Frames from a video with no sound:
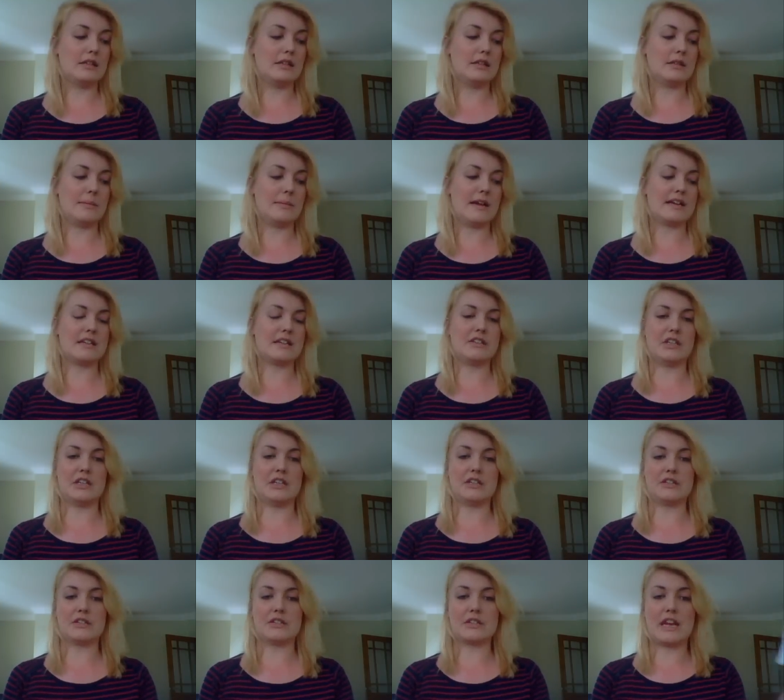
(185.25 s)
the
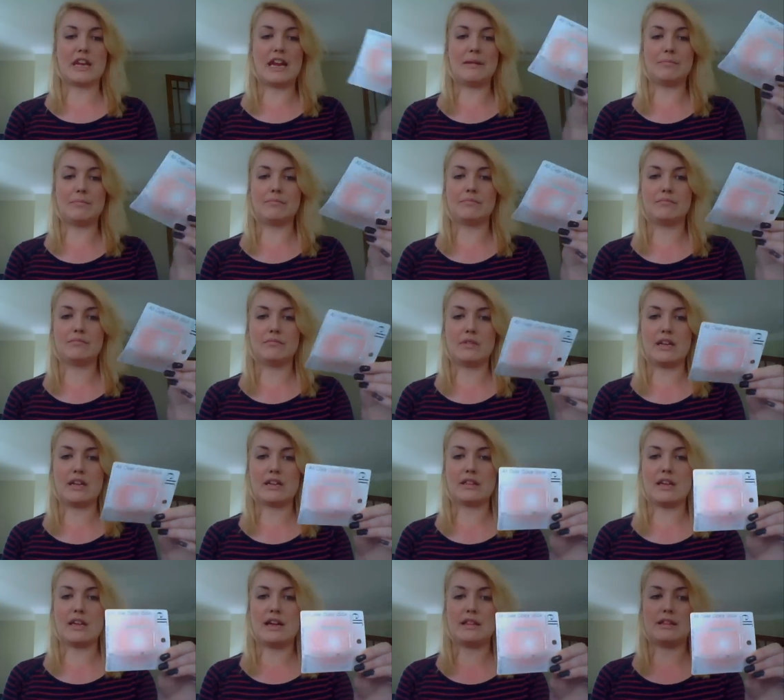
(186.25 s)
packaging just came
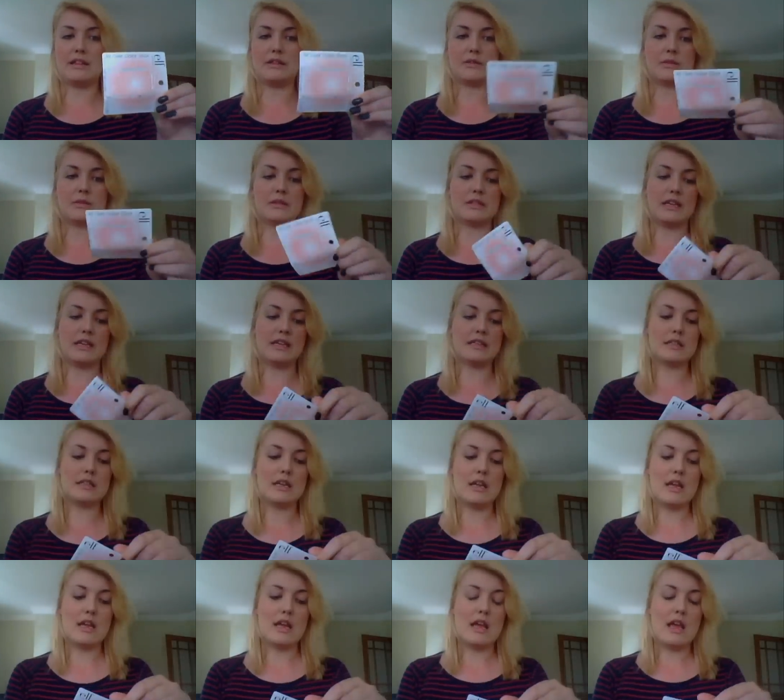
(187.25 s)
like that, that's what it says.
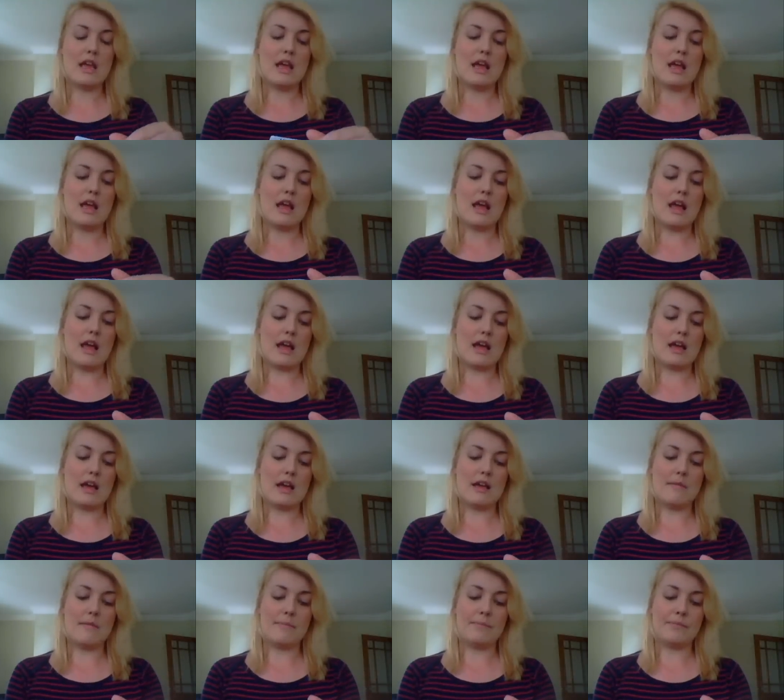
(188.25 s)

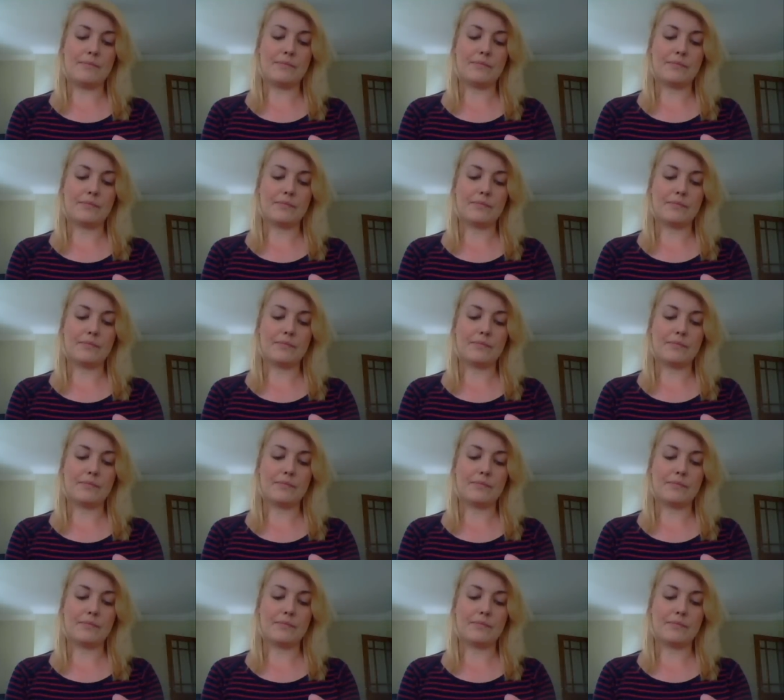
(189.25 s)
Um,